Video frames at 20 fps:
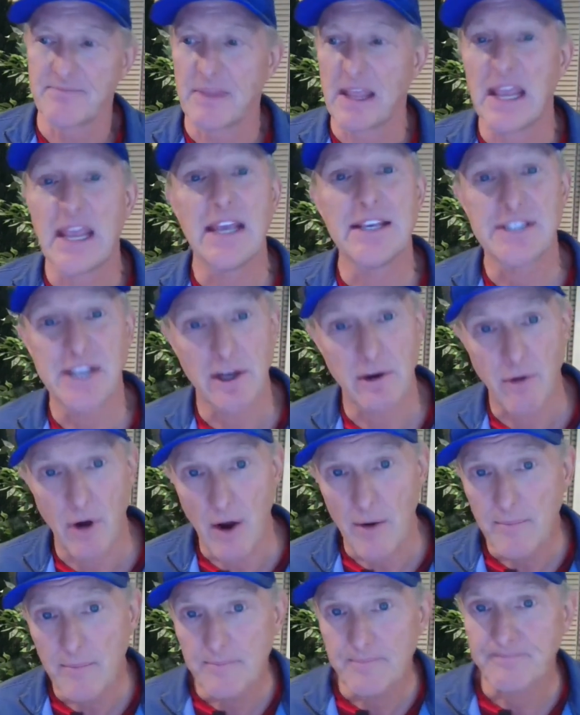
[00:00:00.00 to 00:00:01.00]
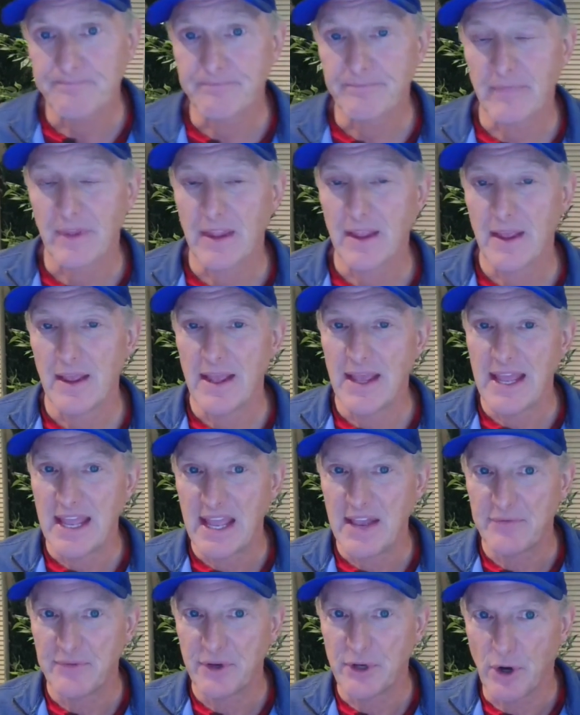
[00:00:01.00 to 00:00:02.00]
easy to grow
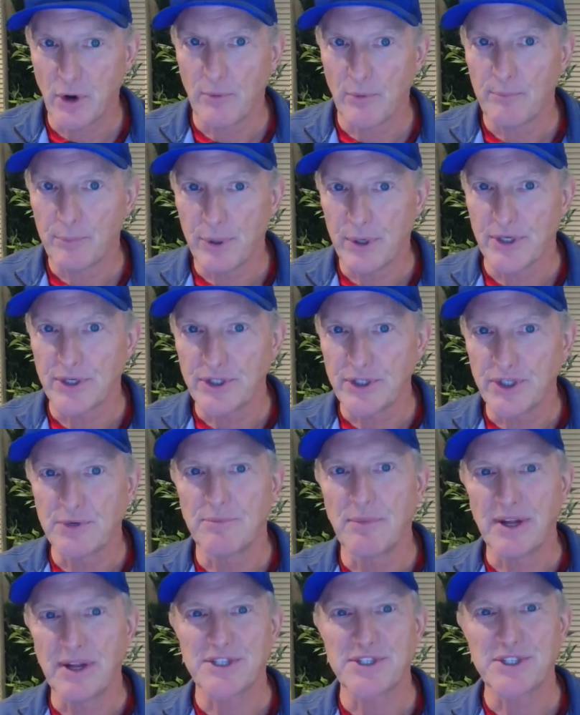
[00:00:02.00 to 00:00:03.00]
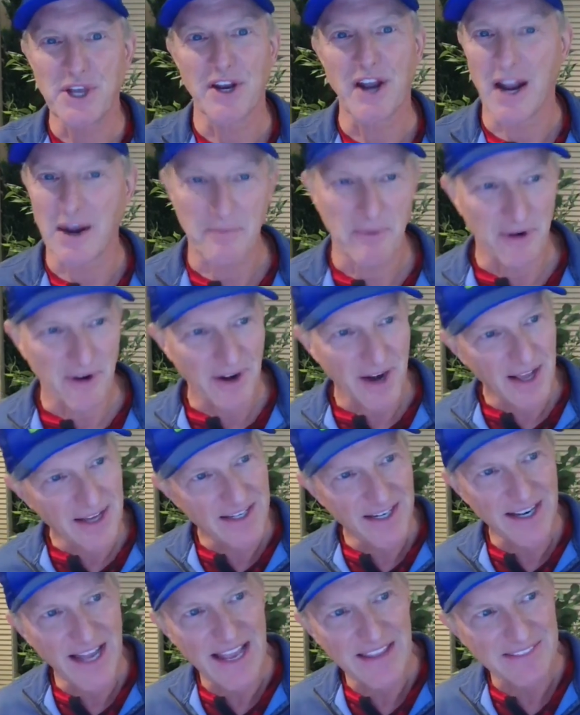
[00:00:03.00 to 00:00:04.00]
if you don't put too much sun on them. They're not
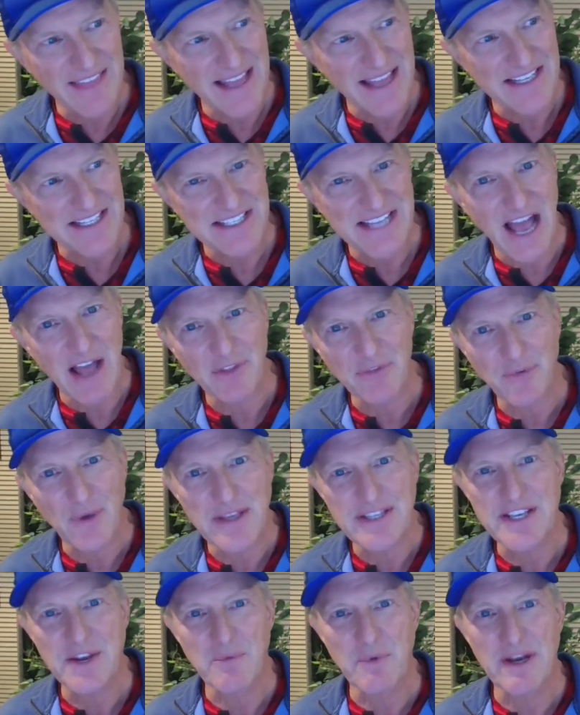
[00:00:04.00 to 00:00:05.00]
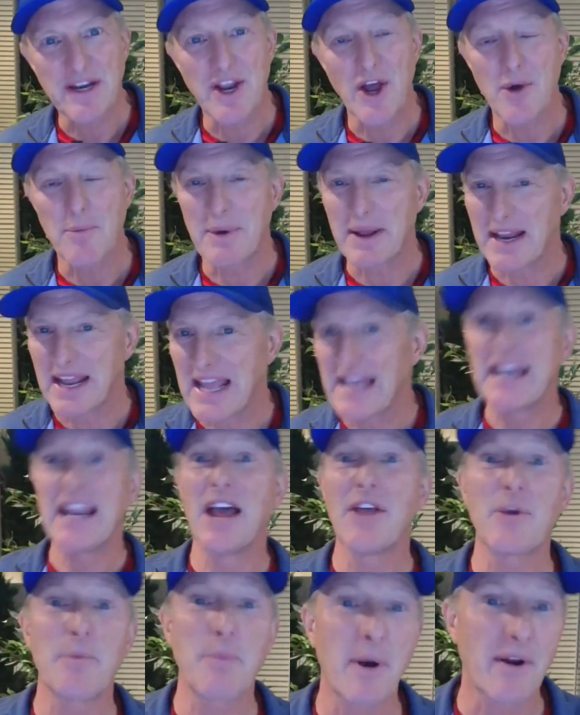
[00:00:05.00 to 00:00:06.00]
going to like that south facing window, but any
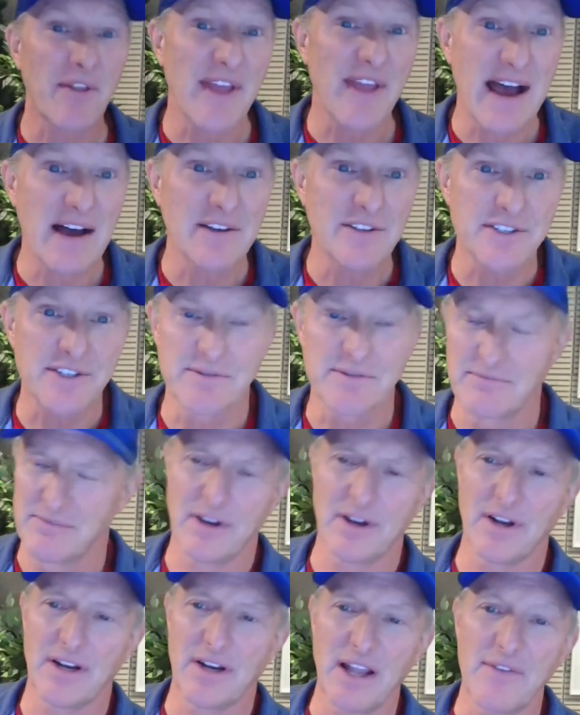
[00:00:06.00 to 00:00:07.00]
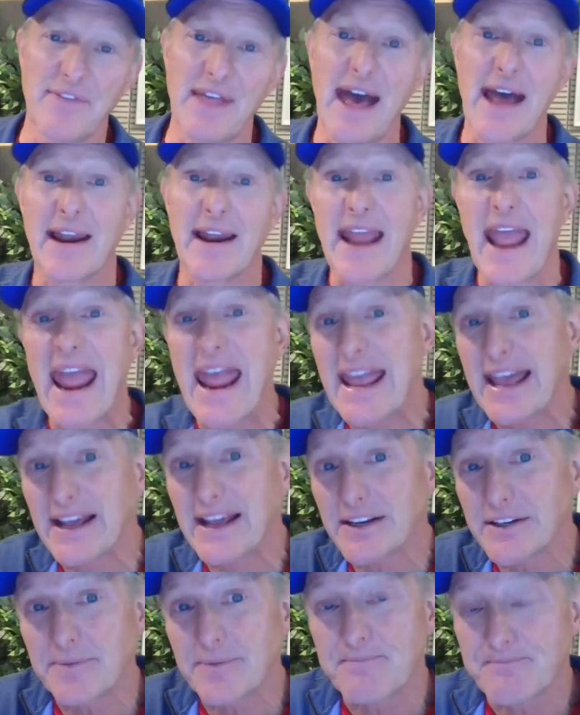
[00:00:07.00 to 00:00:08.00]
other part of the house, they're going to love that.
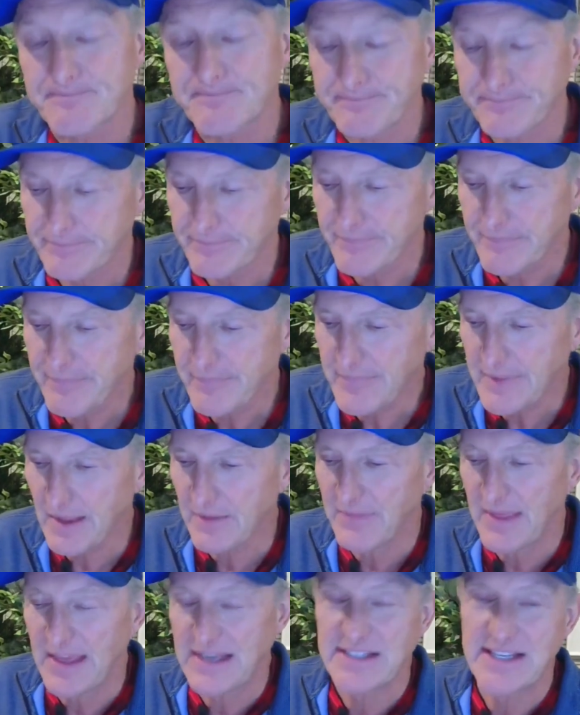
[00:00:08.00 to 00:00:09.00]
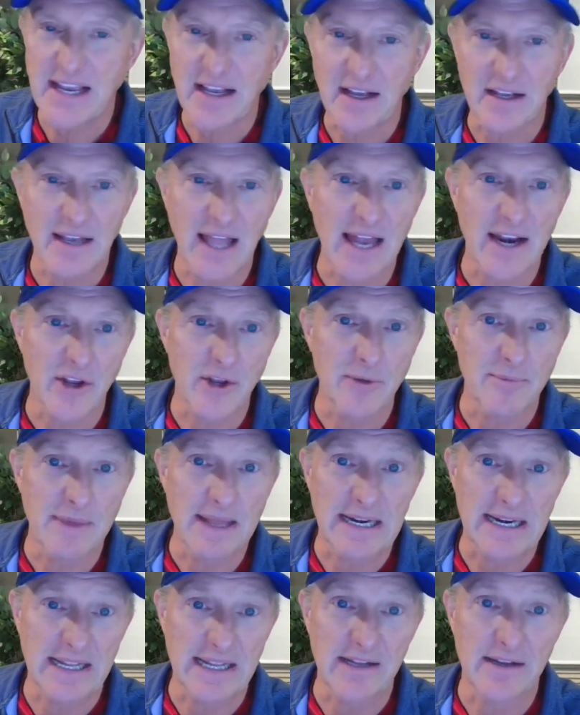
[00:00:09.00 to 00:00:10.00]
And they take a lot of
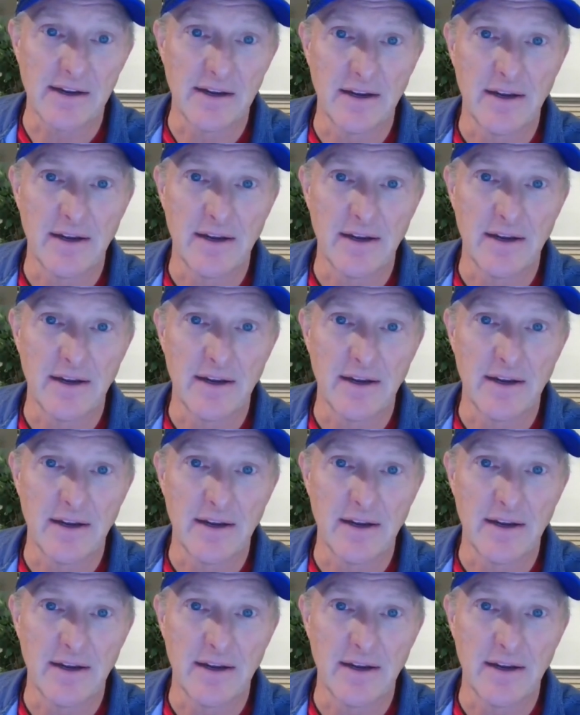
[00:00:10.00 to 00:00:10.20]
humidity.